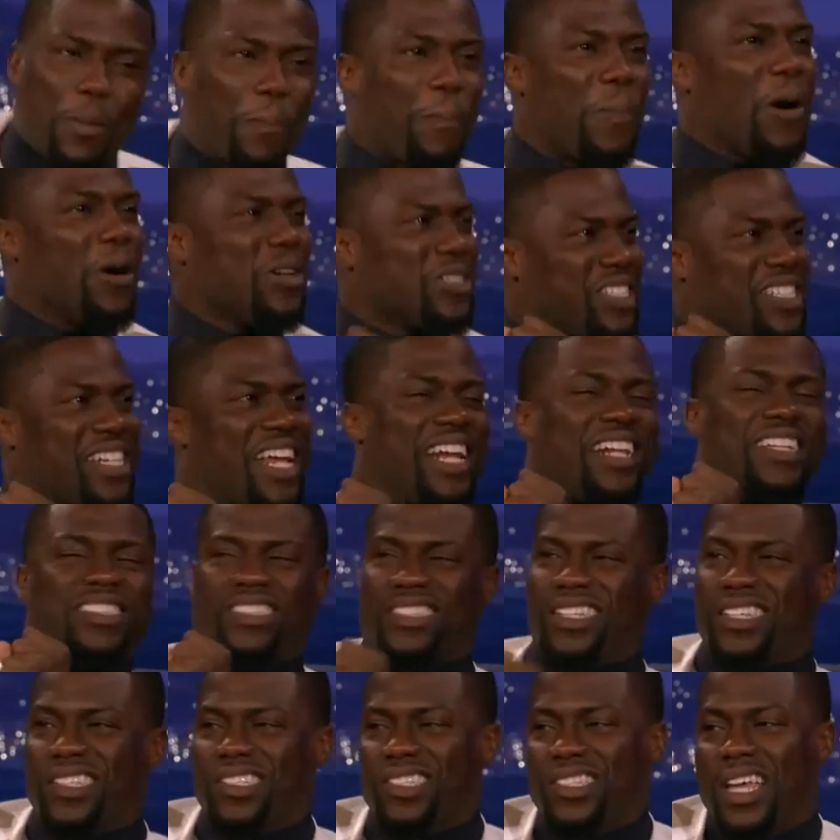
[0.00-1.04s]
a person that
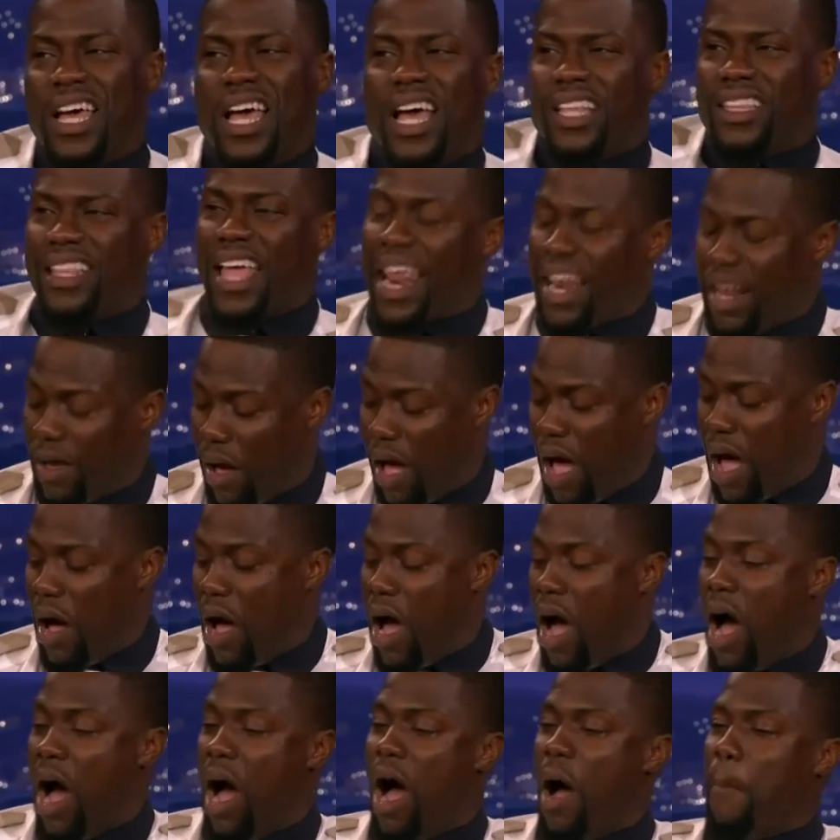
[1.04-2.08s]
exists that
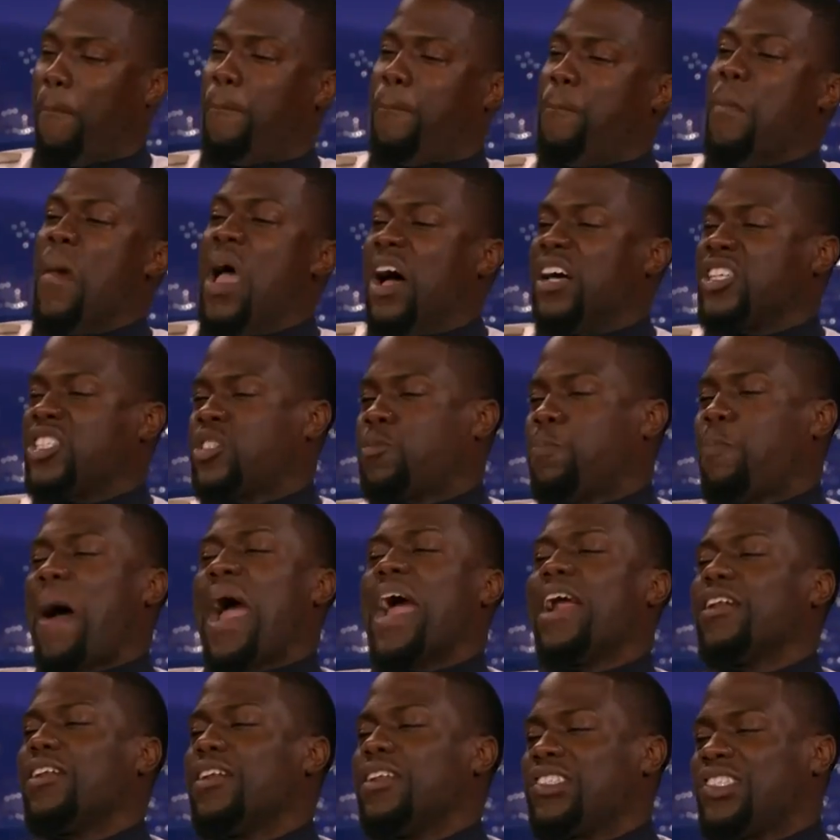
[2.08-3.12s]
a
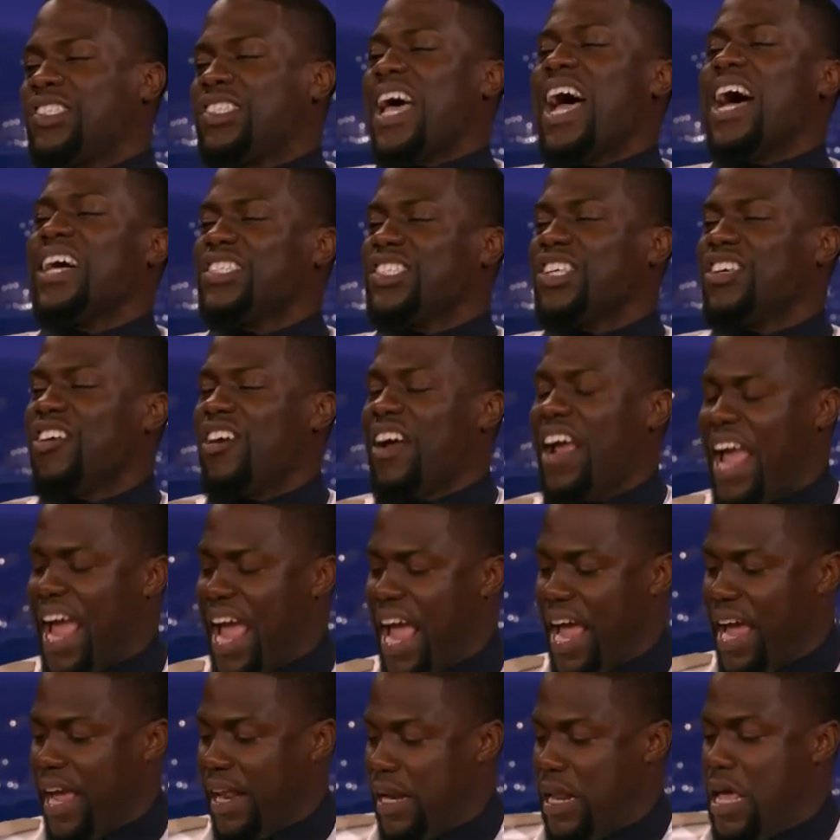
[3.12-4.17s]
spider the size of your
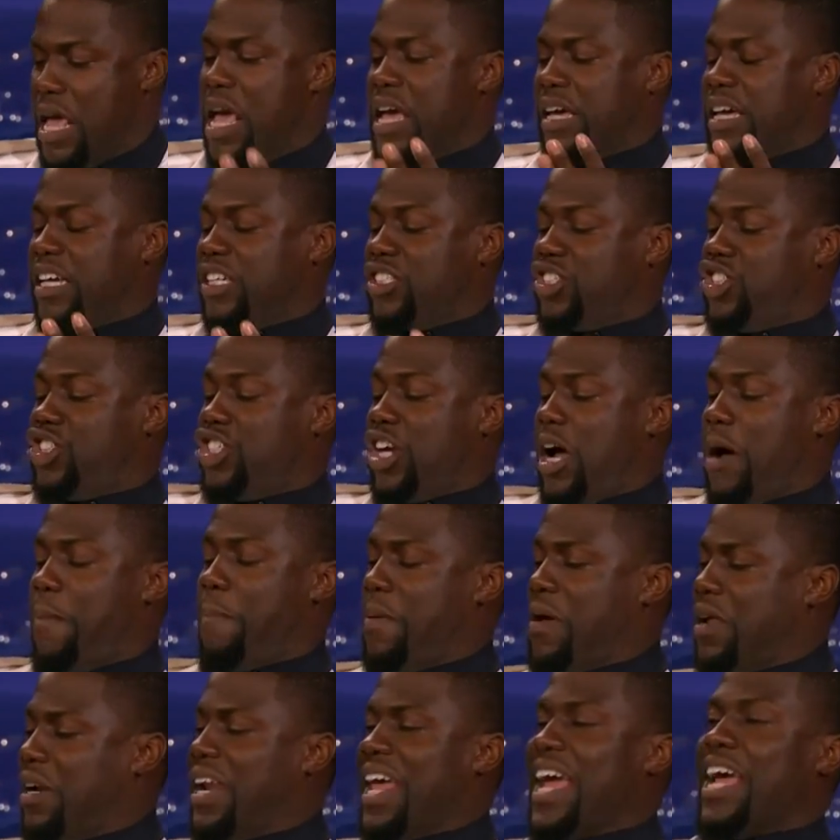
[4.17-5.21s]
hand can
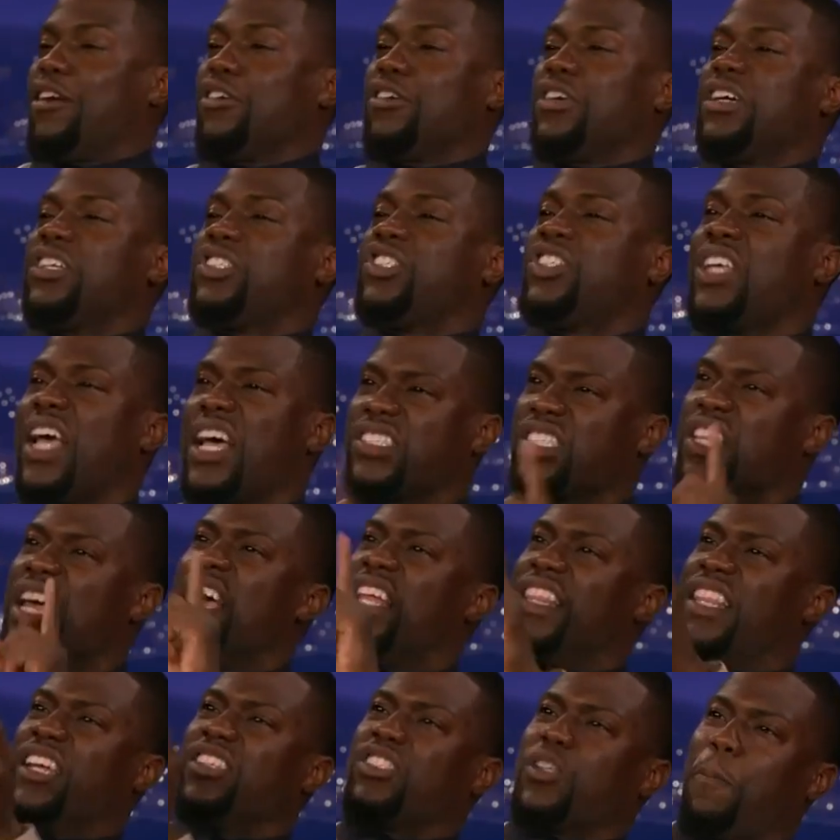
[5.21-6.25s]
jump, land on your chest?
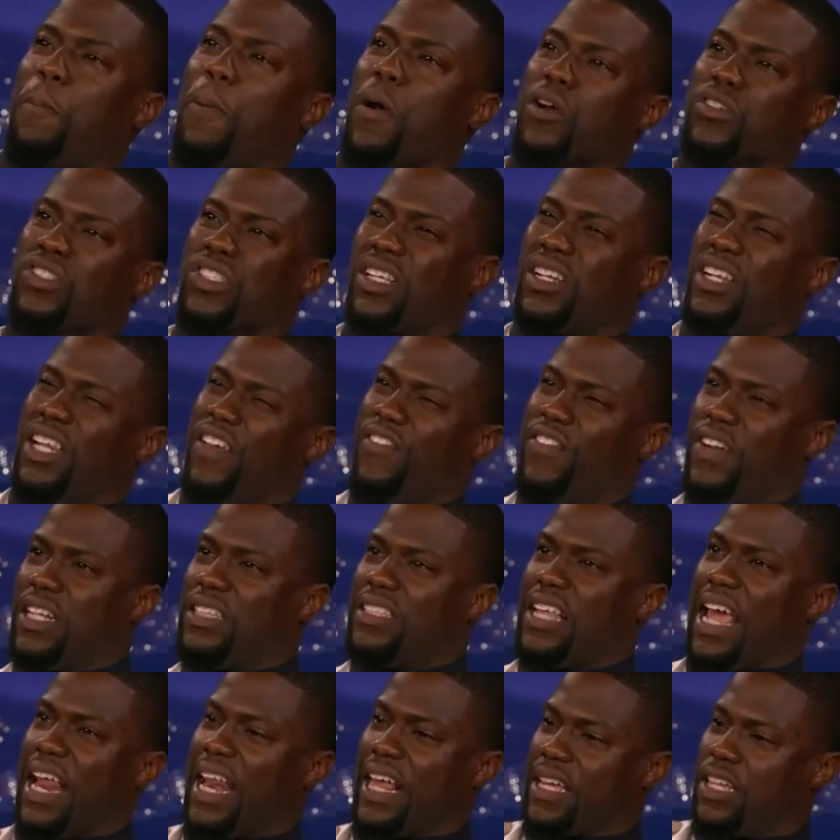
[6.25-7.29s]
There's a person living
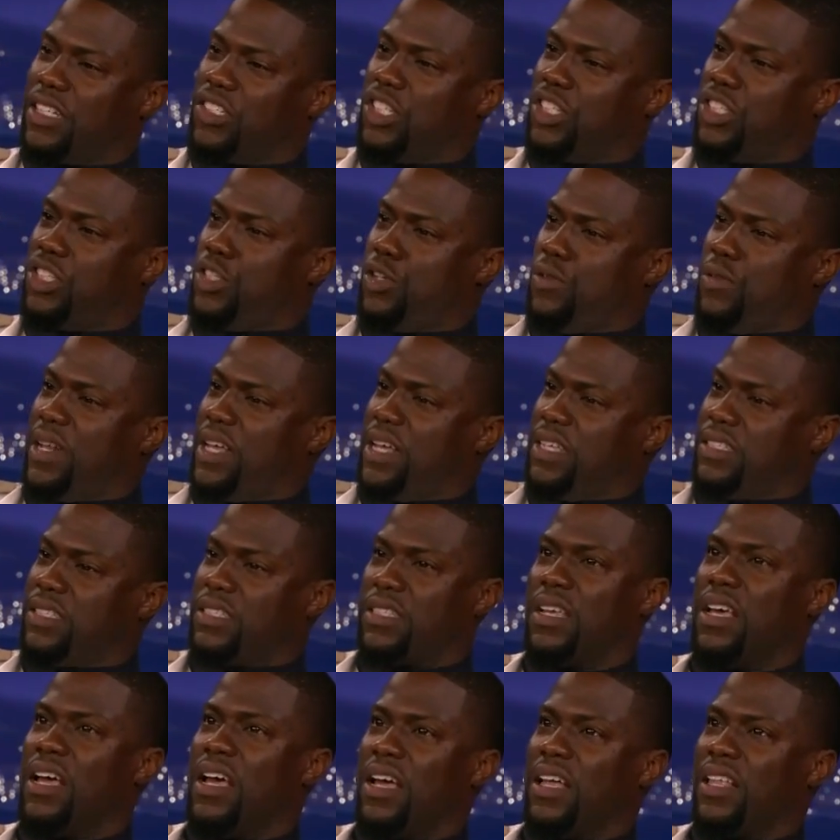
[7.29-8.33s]
today that can just do this.
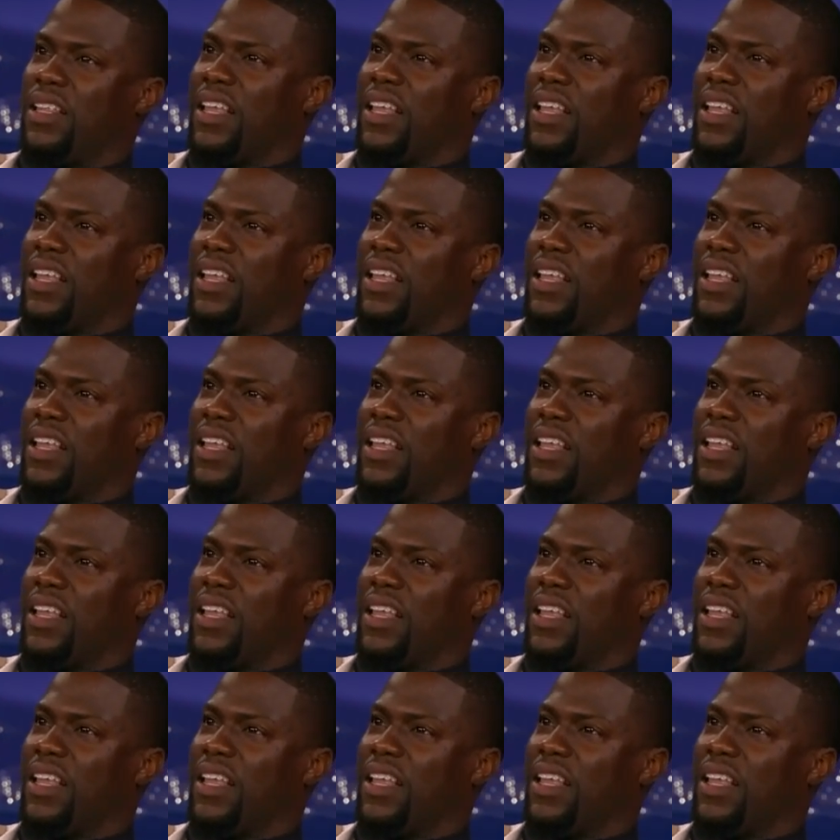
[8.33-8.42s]
There's a